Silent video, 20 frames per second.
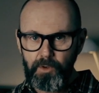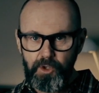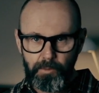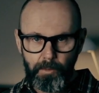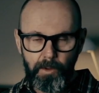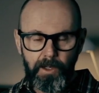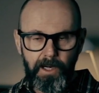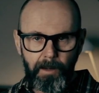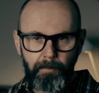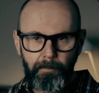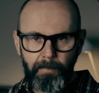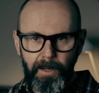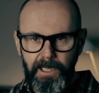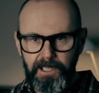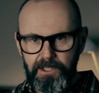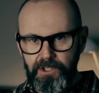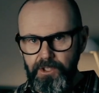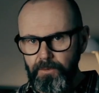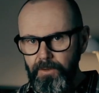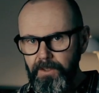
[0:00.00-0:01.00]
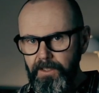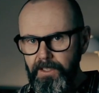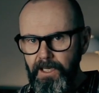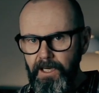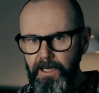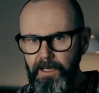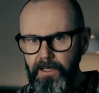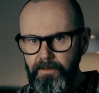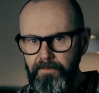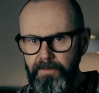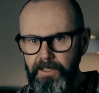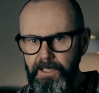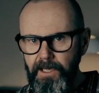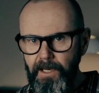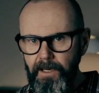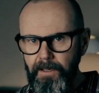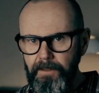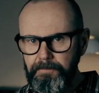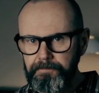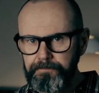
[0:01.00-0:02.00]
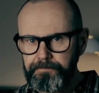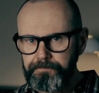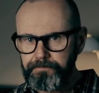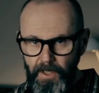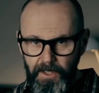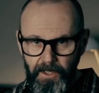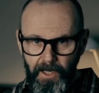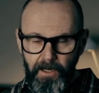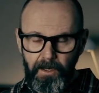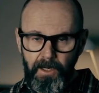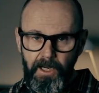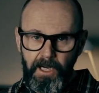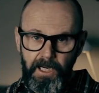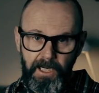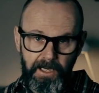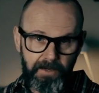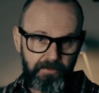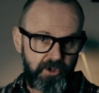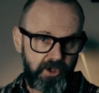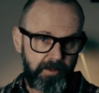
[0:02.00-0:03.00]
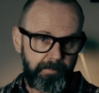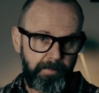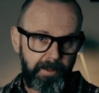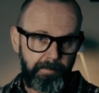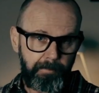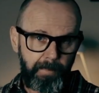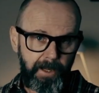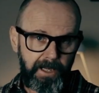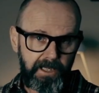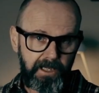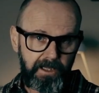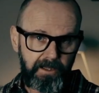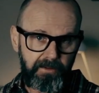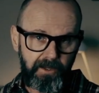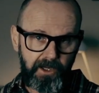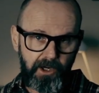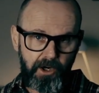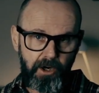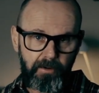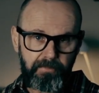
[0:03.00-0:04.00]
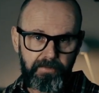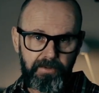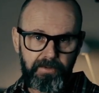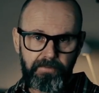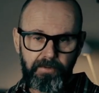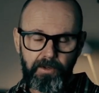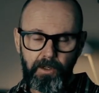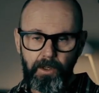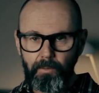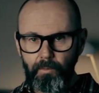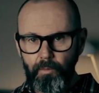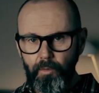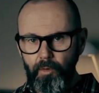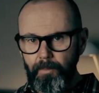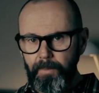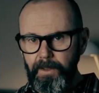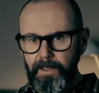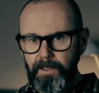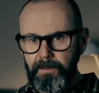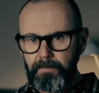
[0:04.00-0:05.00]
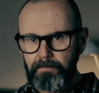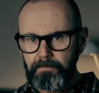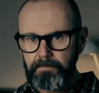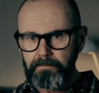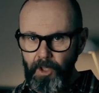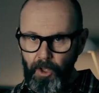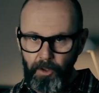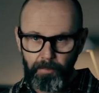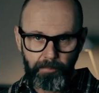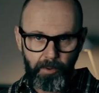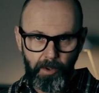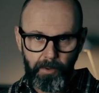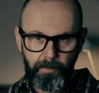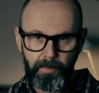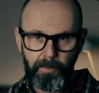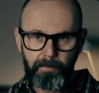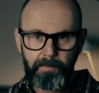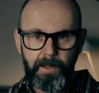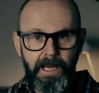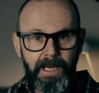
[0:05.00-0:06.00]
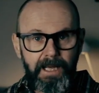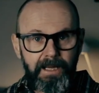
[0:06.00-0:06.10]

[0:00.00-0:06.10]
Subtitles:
which we'll come back to at the end of the video. Now, if she'd been making the coffee for a woman, no problem,